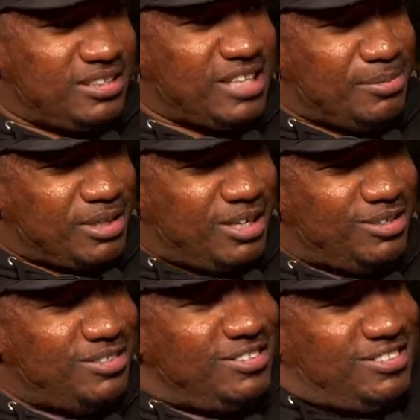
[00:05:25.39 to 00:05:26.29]
it's time to
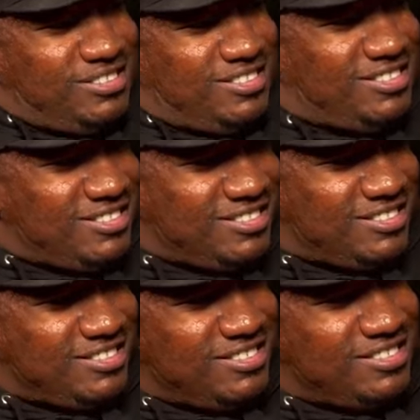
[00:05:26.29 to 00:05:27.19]
go. I mean,
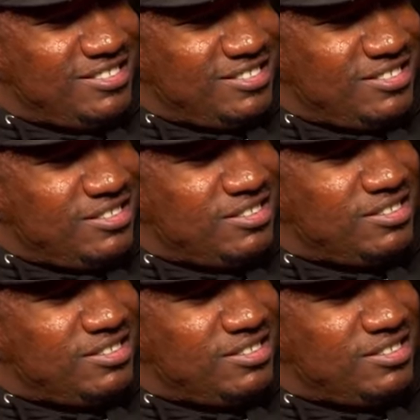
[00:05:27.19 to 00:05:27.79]
I don't think it's time to